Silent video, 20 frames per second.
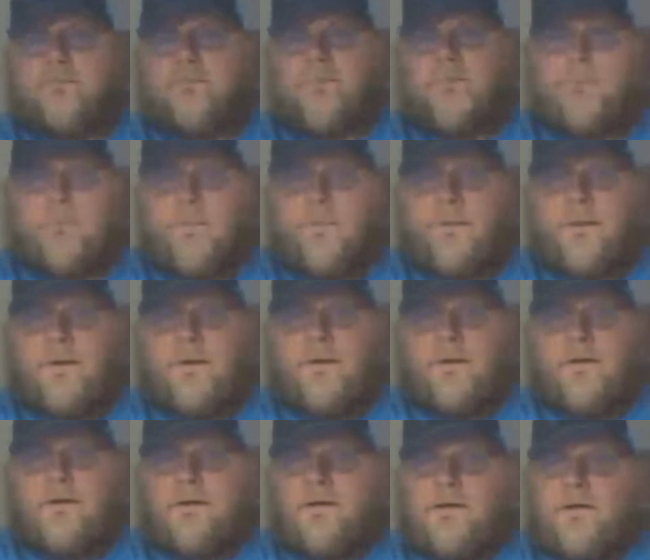
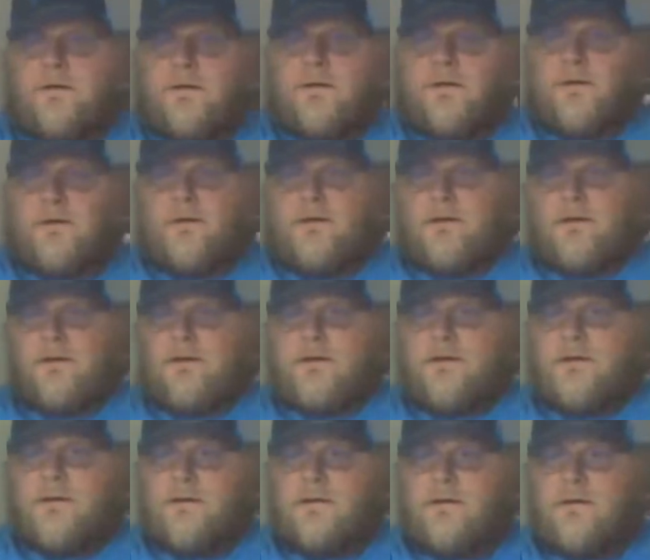
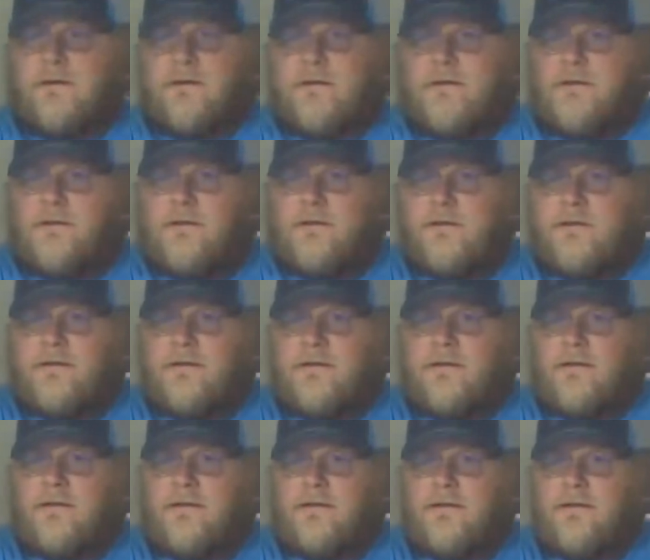
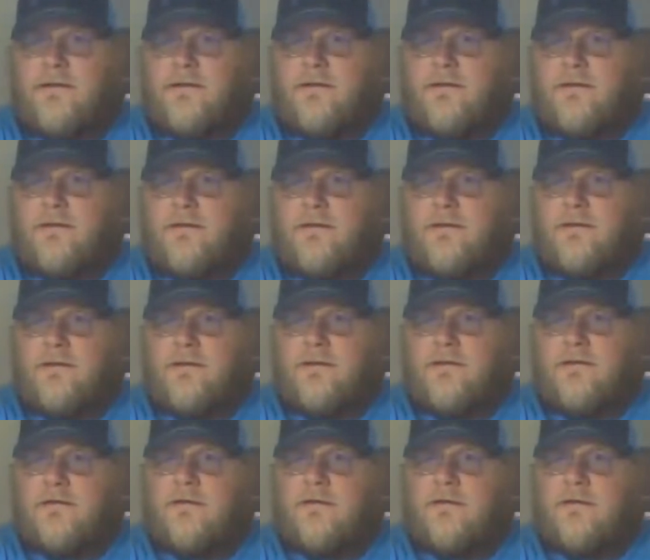(no one is talking)